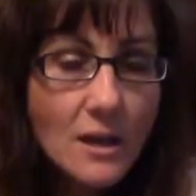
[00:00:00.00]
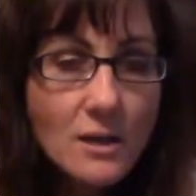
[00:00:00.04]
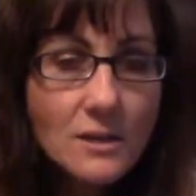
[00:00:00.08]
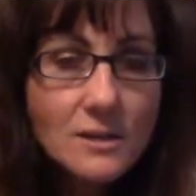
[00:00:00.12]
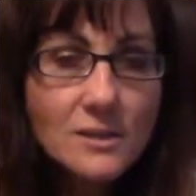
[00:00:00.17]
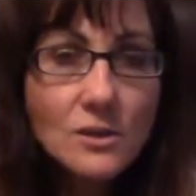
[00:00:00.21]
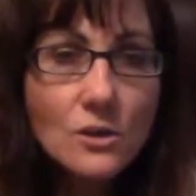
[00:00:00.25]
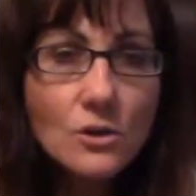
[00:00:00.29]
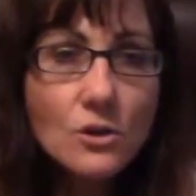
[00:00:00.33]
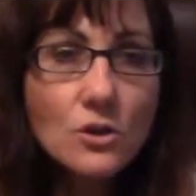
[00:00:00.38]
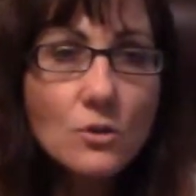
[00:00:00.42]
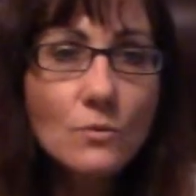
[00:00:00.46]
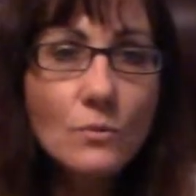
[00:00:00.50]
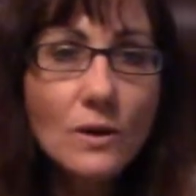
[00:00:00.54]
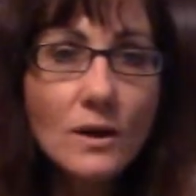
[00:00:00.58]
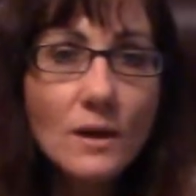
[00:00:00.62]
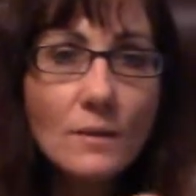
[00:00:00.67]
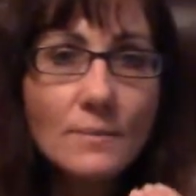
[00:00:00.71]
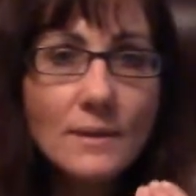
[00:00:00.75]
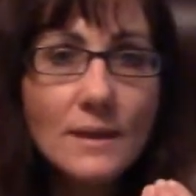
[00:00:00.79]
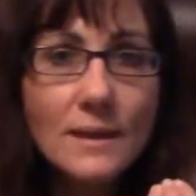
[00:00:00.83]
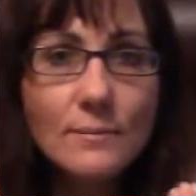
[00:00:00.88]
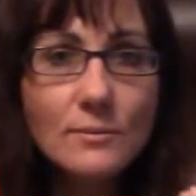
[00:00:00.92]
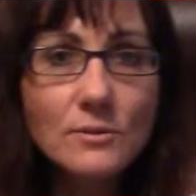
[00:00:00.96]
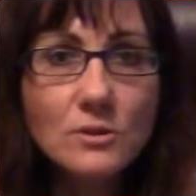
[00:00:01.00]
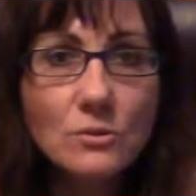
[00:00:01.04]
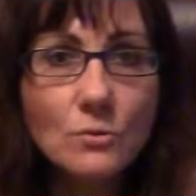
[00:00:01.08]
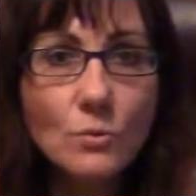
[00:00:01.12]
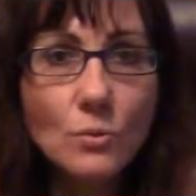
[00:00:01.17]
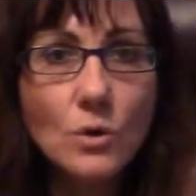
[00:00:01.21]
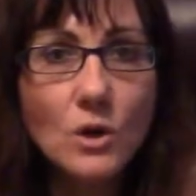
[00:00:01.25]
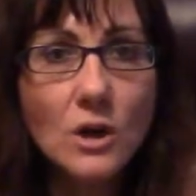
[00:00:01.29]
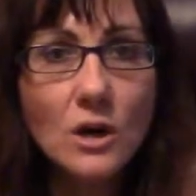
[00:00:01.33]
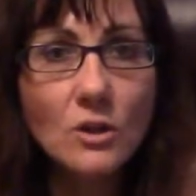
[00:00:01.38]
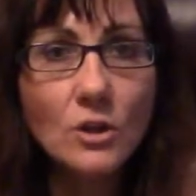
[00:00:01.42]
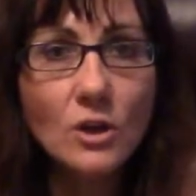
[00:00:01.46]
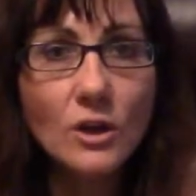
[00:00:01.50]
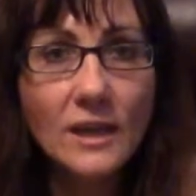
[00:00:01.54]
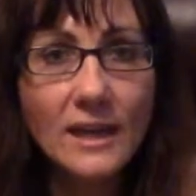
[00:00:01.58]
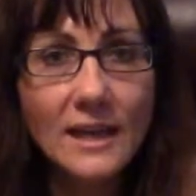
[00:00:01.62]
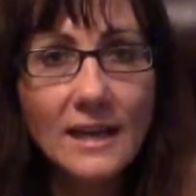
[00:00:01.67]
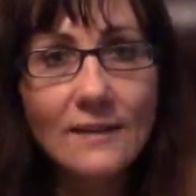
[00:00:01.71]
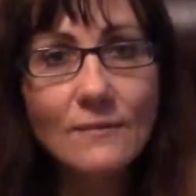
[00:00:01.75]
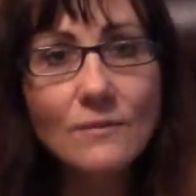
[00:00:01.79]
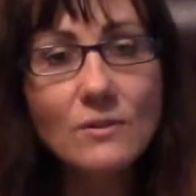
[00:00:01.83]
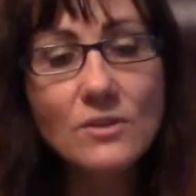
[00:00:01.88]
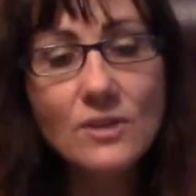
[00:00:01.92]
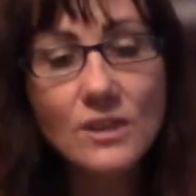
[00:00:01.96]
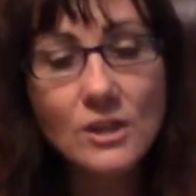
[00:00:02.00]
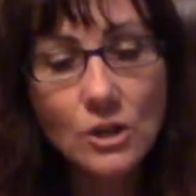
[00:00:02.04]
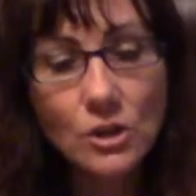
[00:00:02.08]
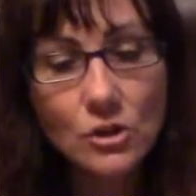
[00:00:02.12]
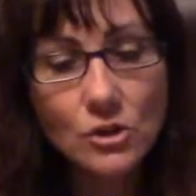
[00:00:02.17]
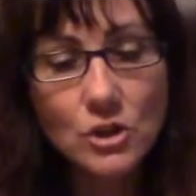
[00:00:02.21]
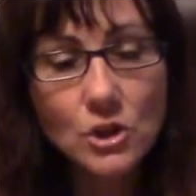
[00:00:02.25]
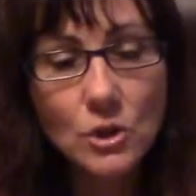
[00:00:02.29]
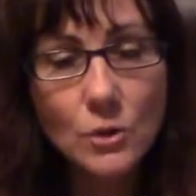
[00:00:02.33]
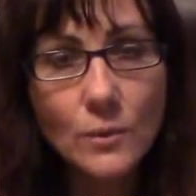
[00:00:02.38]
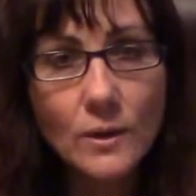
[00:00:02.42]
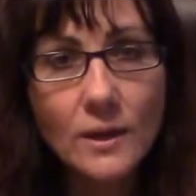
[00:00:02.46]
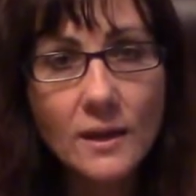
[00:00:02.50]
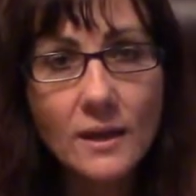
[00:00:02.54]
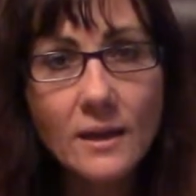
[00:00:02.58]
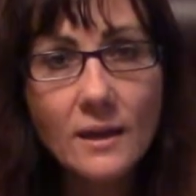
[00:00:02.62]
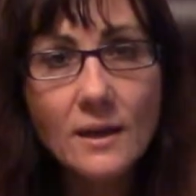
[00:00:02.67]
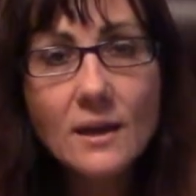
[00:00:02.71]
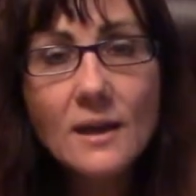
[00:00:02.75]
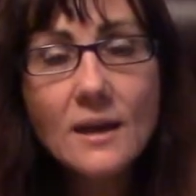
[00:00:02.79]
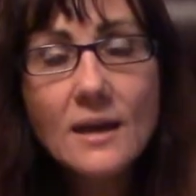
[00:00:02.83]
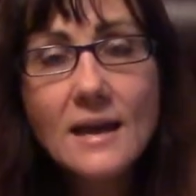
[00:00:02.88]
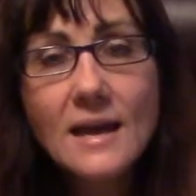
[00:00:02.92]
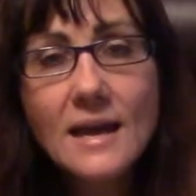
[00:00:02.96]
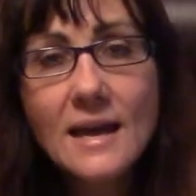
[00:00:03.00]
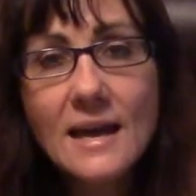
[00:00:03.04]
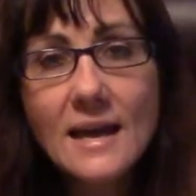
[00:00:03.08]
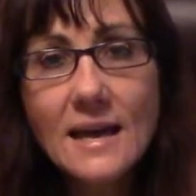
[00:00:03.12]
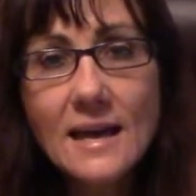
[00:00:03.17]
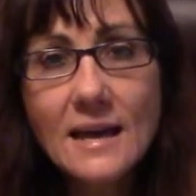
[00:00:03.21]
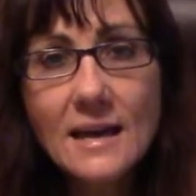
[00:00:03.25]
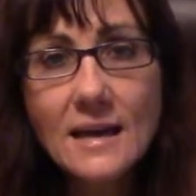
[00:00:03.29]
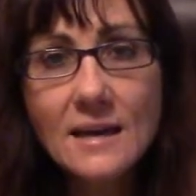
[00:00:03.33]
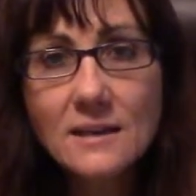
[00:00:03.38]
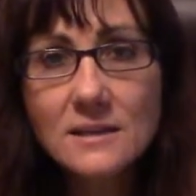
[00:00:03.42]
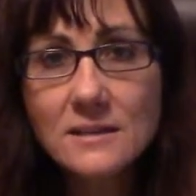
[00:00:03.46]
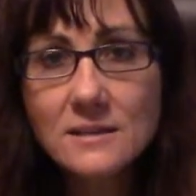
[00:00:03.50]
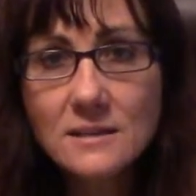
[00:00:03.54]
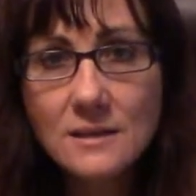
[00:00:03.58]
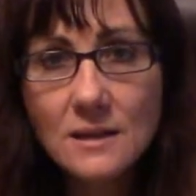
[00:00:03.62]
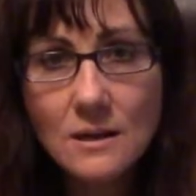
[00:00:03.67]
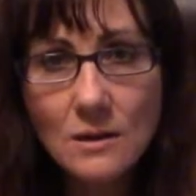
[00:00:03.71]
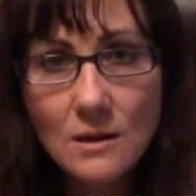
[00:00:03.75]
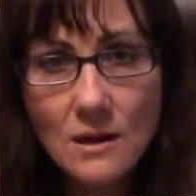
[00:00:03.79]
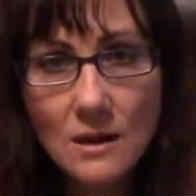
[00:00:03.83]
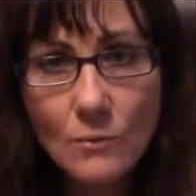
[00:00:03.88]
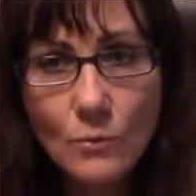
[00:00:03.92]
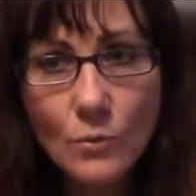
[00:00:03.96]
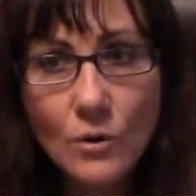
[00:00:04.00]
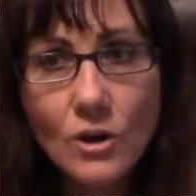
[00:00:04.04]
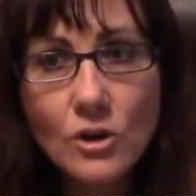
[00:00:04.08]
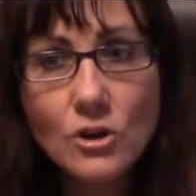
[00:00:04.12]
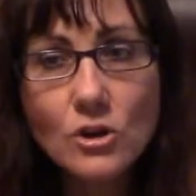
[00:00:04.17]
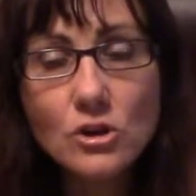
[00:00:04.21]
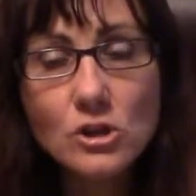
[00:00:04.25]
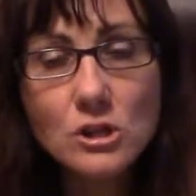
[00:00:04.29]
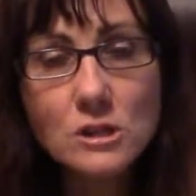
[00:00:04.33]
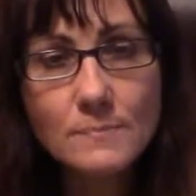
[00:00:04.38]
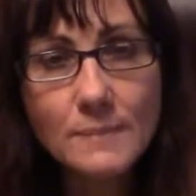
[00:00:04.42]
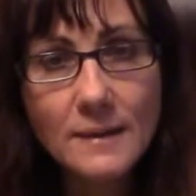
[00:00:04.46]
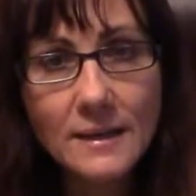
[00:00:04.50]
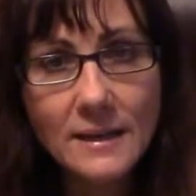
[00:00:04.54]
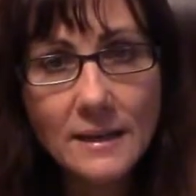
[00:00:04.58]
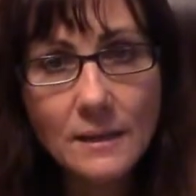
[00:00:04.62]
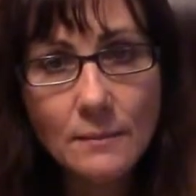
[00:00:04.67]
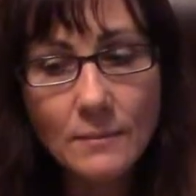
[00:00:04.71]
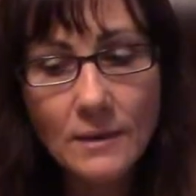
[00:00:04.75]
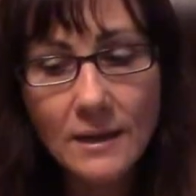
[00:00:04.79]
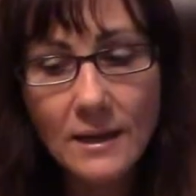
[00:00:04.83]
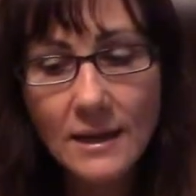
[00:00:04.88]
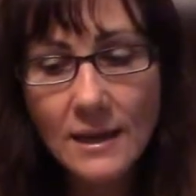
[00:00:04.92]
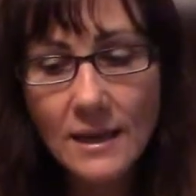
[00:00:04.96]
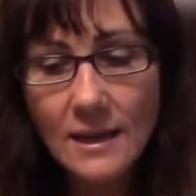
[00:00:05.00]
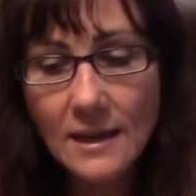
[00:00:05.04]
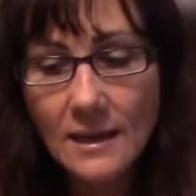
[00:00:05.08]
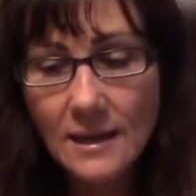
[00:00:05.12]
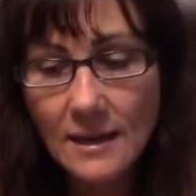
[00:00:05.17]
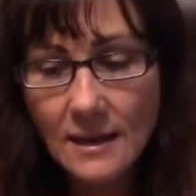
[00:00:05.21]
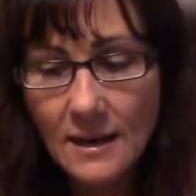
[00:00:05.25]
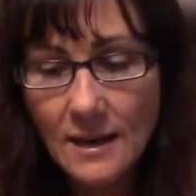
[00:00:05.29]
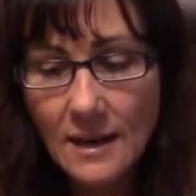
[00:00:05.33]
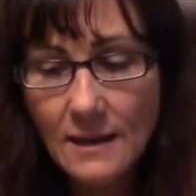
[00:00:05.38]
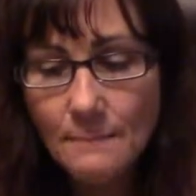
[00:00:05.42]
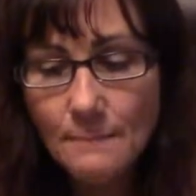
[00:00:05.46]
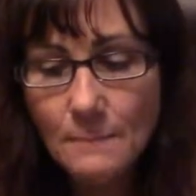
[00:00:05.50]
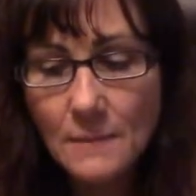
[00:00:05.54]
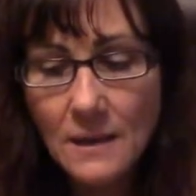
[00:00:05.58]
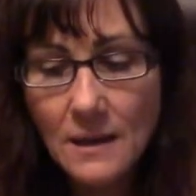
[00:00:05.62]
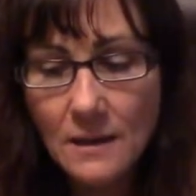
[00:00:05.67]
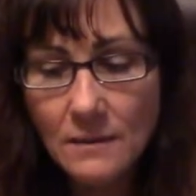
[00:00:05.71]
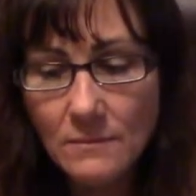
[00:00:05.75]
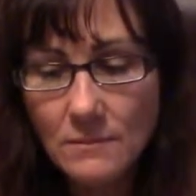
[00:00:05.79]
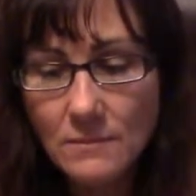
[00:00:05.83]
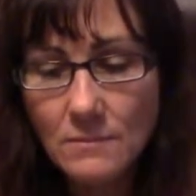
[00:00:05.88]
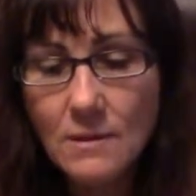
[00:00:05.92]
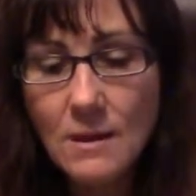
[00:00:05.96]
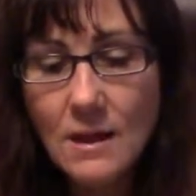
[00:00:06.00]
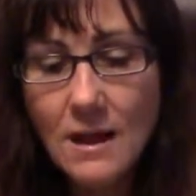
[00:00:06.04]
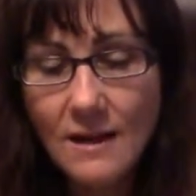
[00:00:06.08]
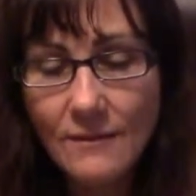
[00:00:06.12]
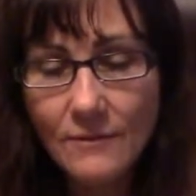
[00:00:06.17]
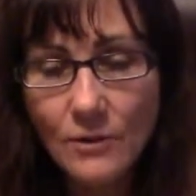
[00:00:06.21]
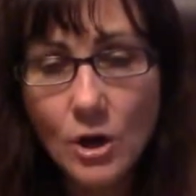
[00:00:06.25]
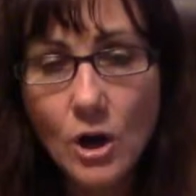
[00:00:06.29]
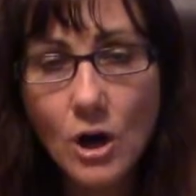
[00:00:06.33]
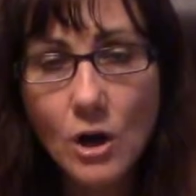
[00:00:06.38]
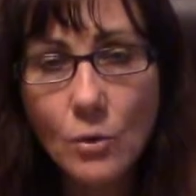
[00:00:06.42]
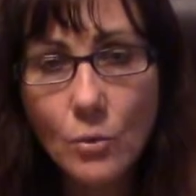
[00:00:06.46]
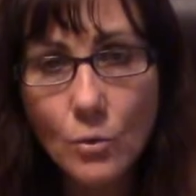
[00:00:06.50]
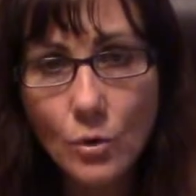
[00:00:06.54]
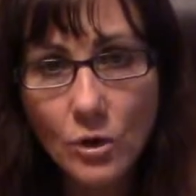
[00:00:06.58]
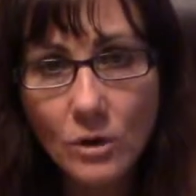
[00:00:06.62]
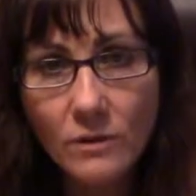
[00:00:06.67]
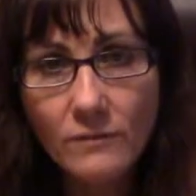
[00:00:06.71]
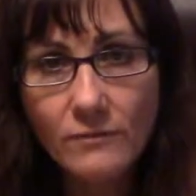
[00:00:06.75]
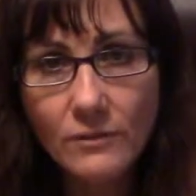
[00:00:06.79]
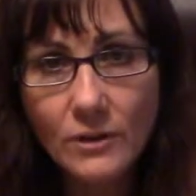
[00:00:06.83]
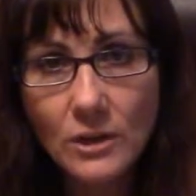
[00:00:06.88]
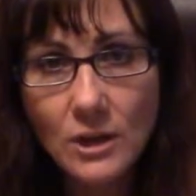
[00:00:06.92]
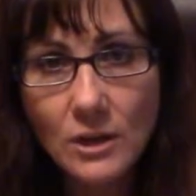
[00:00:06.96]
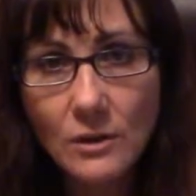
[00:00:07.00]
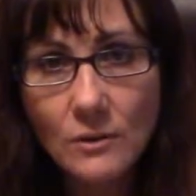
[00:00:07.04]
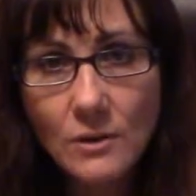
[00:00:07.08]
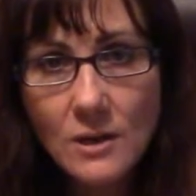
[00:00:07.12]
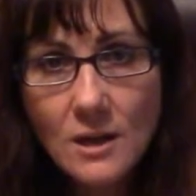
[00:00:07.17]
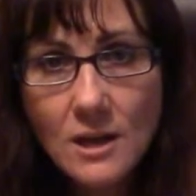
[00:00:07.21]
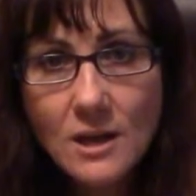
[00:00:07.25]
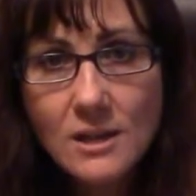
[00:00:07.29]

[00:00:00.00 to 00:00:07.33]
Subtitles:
So you want to be able to look at everything you're doing and where you're spending money and have it all work for you.